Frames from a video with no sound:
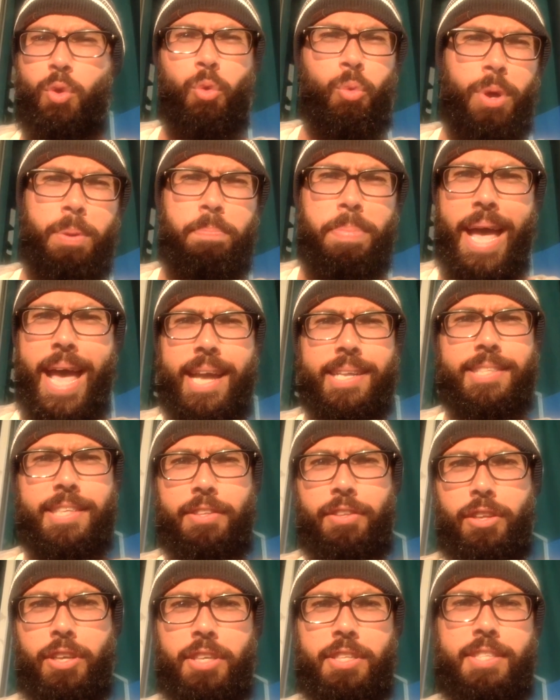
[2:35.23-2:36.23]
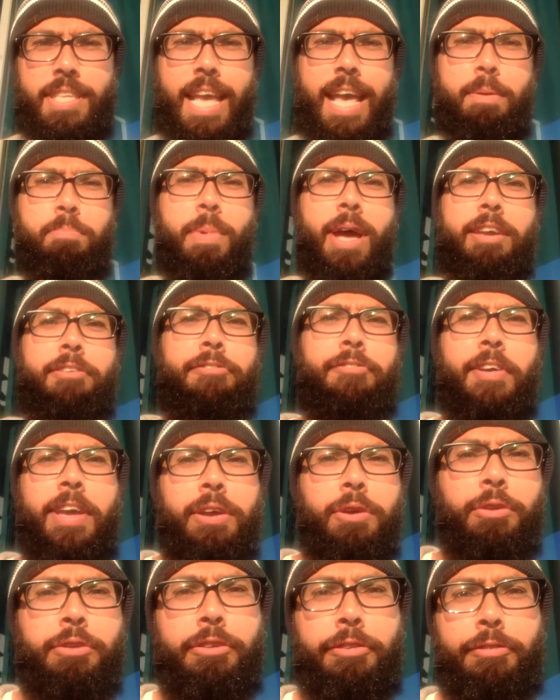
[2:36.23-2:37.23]
went back and looked at my
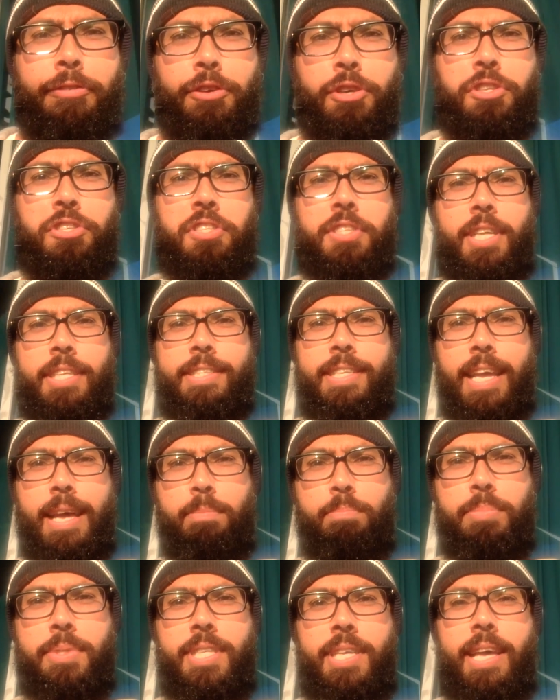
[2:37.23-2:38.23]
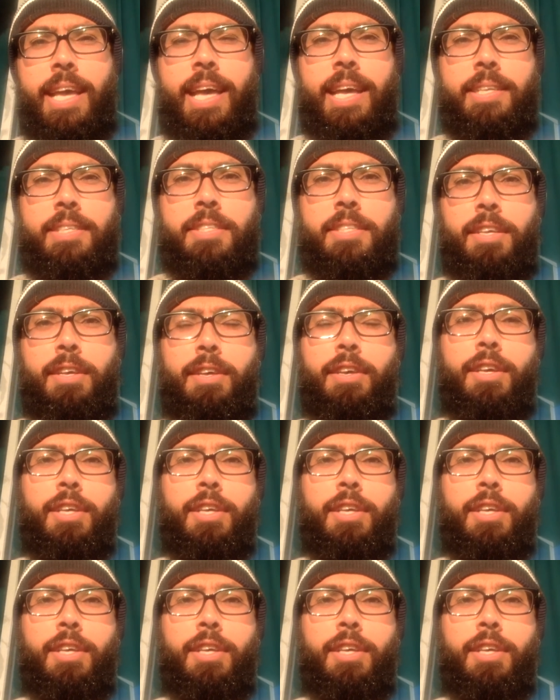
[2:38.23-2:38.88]
failed first attempt at